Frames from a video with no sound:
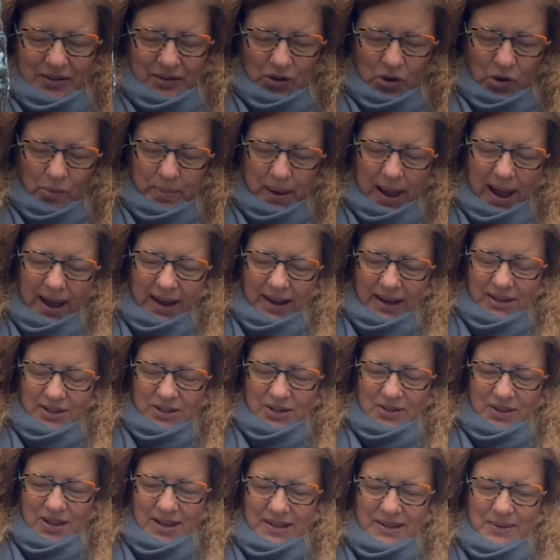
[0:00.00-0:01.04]
go back and
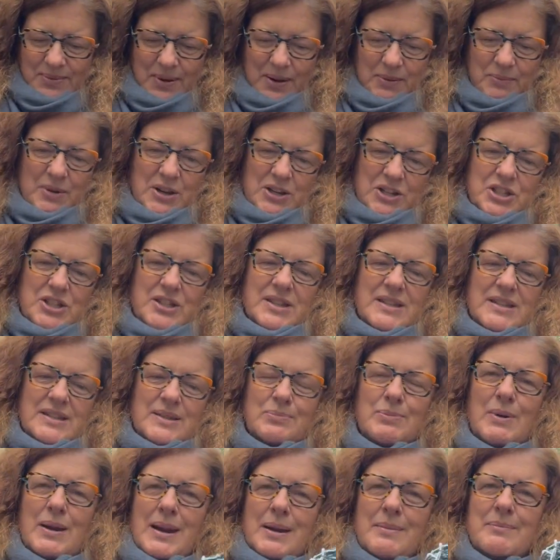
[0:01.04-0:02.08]
do this one, which is
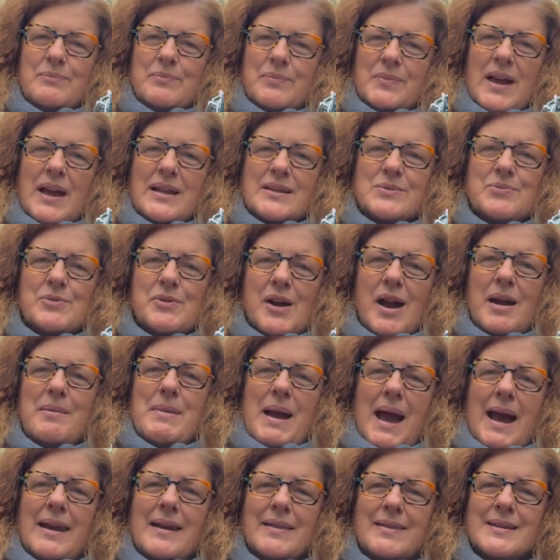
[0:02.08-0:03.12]
that's where I'm
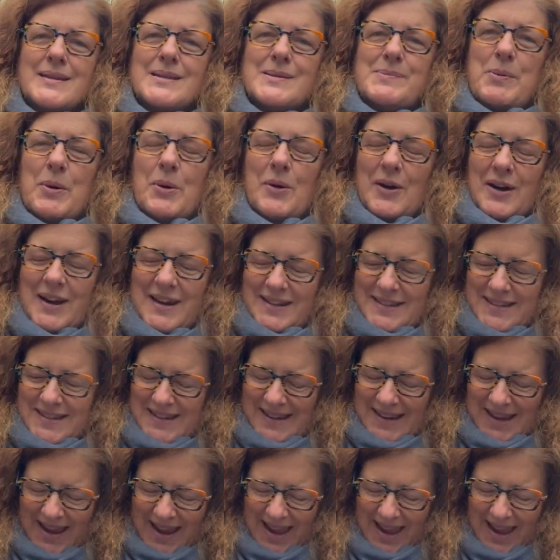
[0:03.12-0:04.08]
at this point.